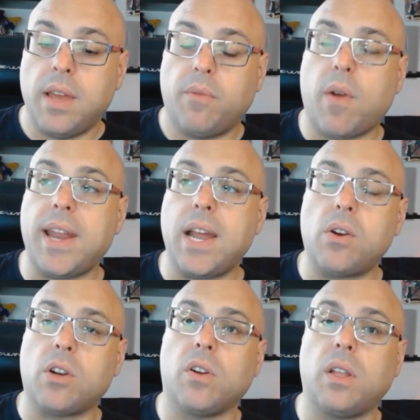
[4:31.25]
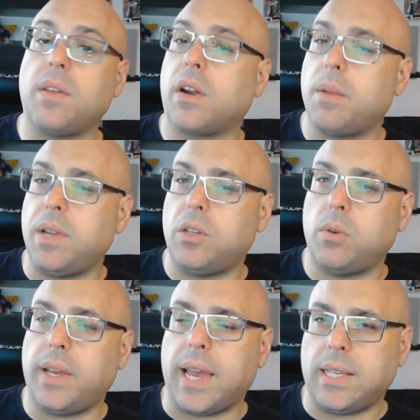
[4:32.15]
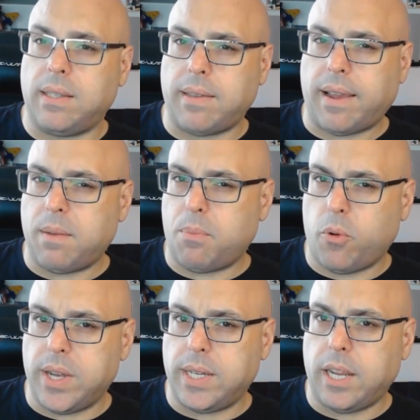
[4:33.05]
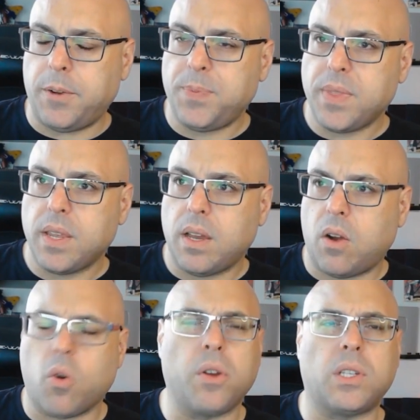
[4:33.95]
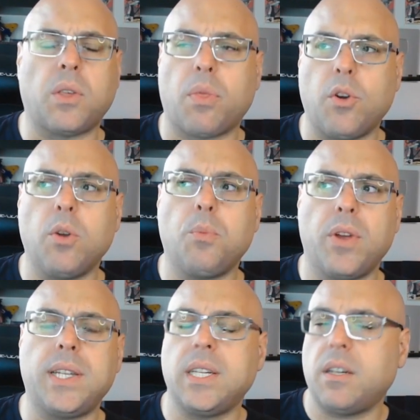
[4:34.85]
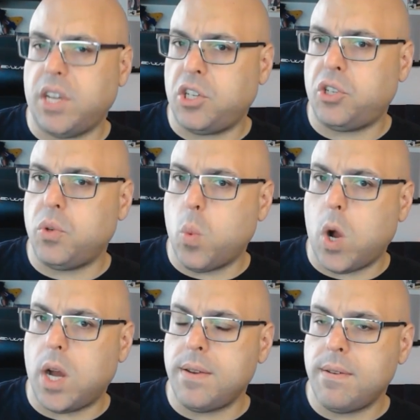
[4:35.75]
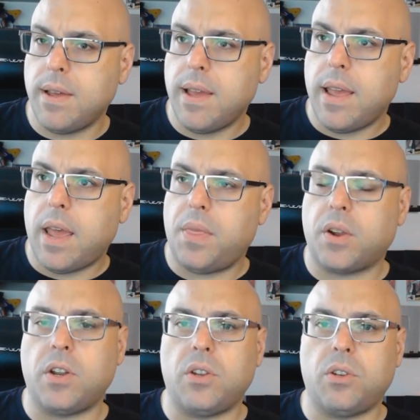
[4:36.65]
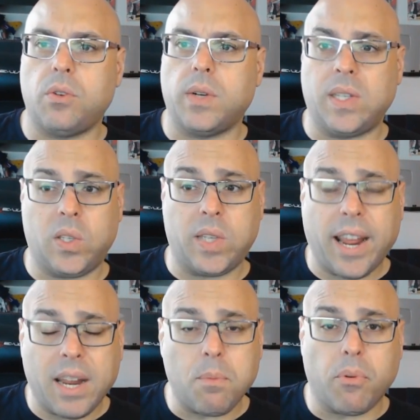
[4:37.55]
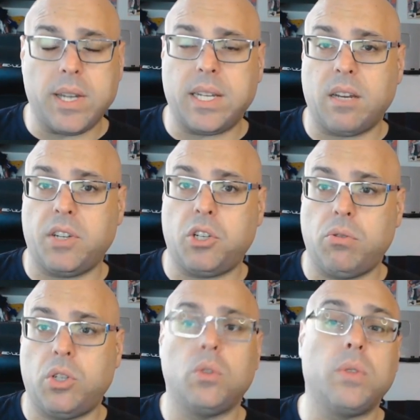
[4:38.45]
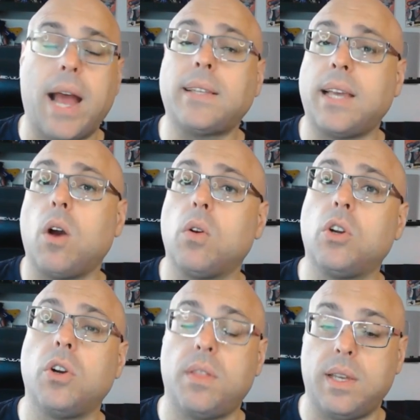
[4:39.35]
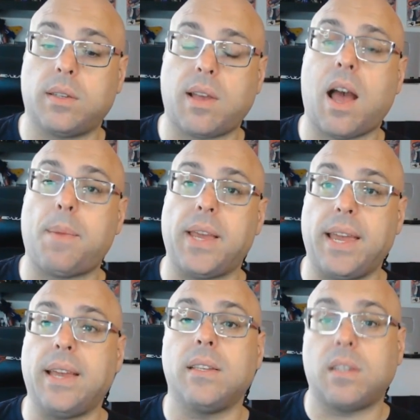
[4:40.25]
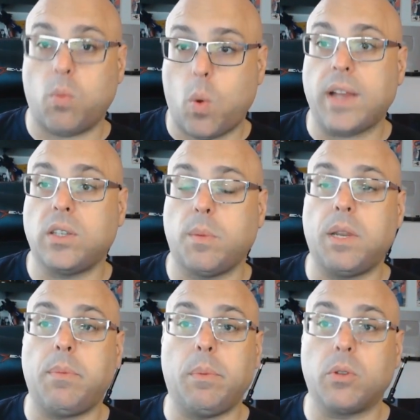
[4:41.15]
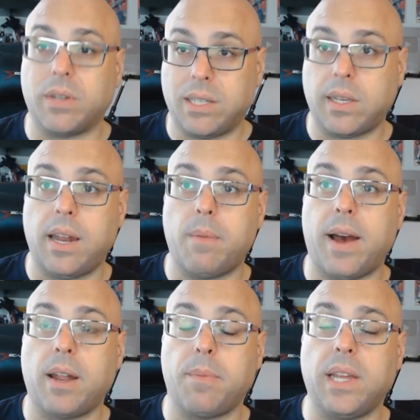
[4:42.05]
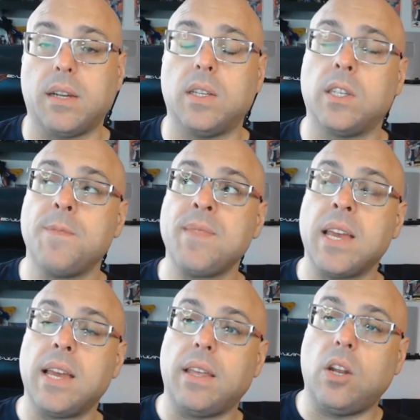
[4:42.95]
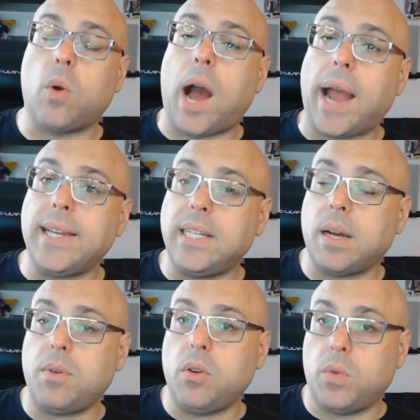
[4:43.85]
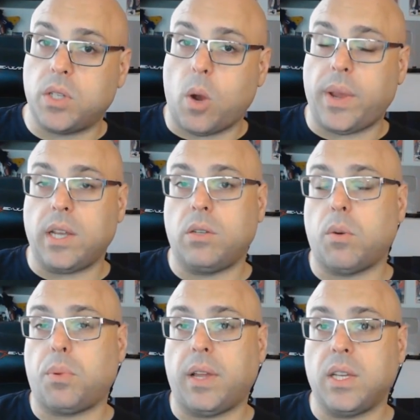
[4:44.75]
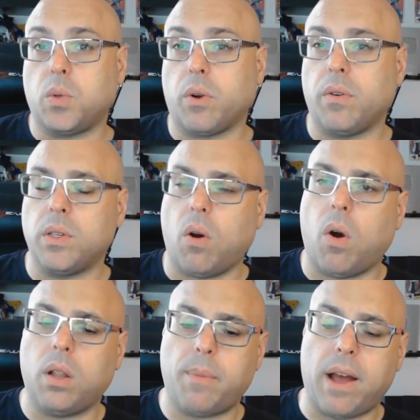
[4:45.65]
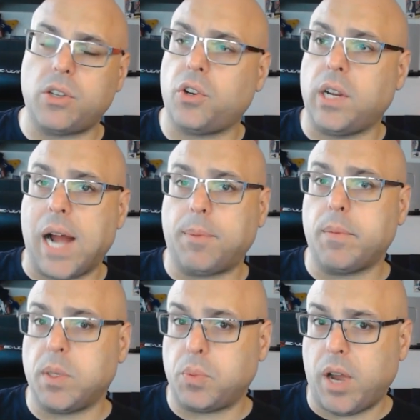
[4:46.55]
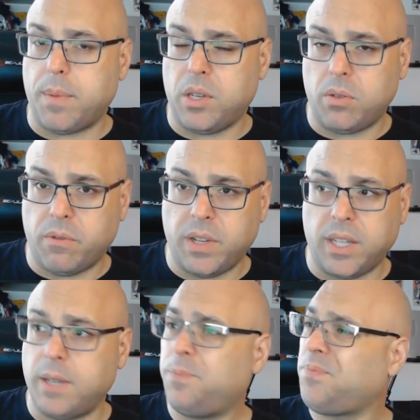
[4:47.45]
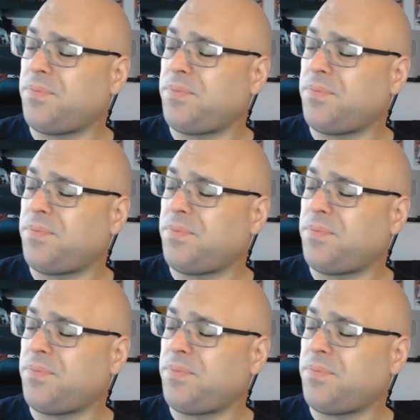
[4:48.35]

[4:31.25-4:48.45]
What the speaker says: Right now, currently, they're going to be doing a second printing, or it's a third printing of issue 1, and they're going to do a second printing of issue 2. That's how good this comic is and why so many people are excited about it, because, IDW was going into a place where it was all about turning Optimus Prime into a villain.